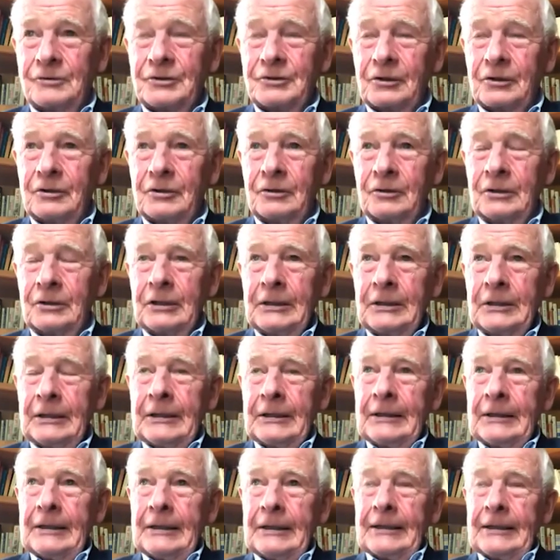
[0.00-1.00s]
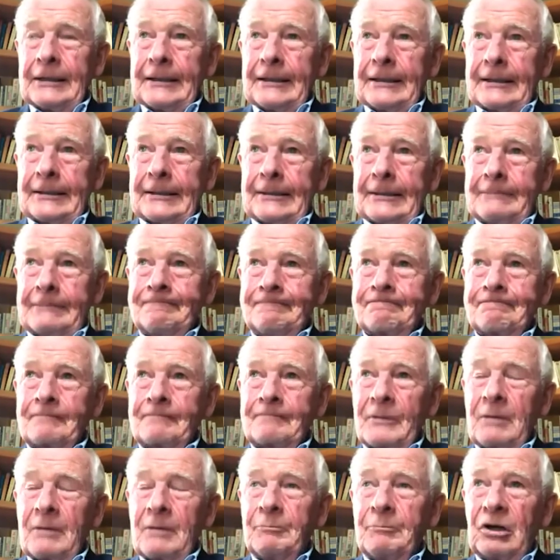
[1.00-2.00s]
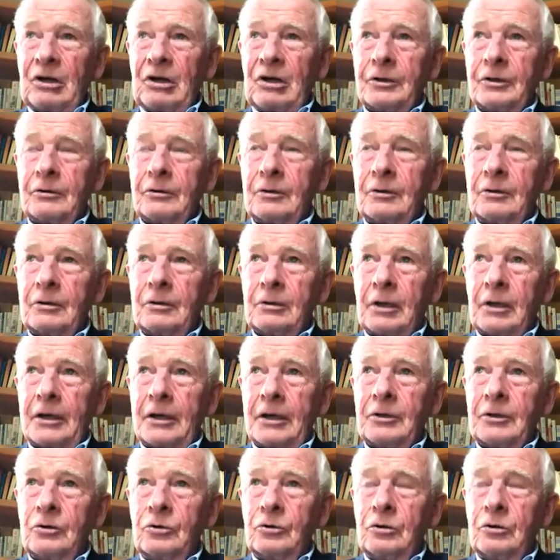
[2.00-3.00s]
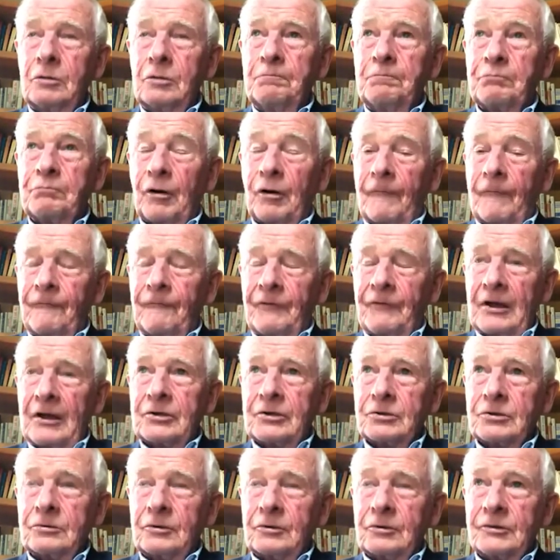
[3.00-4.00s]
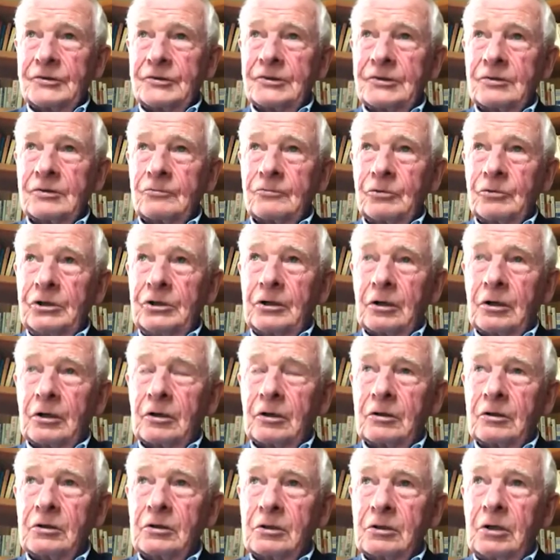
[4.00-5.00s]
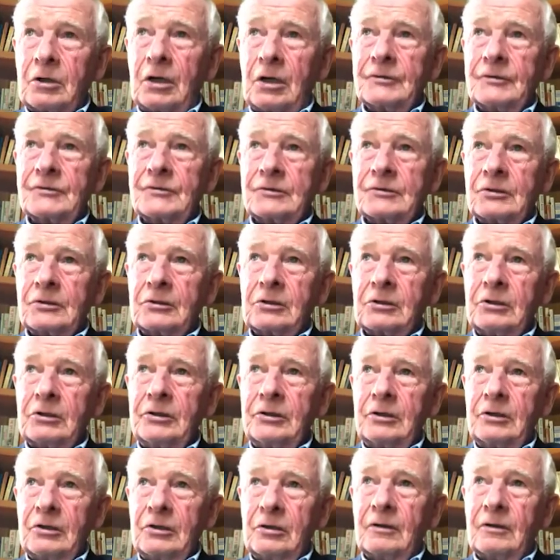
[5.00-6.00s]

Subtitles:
But we must be sure that, like good professionals, we are constantly innovating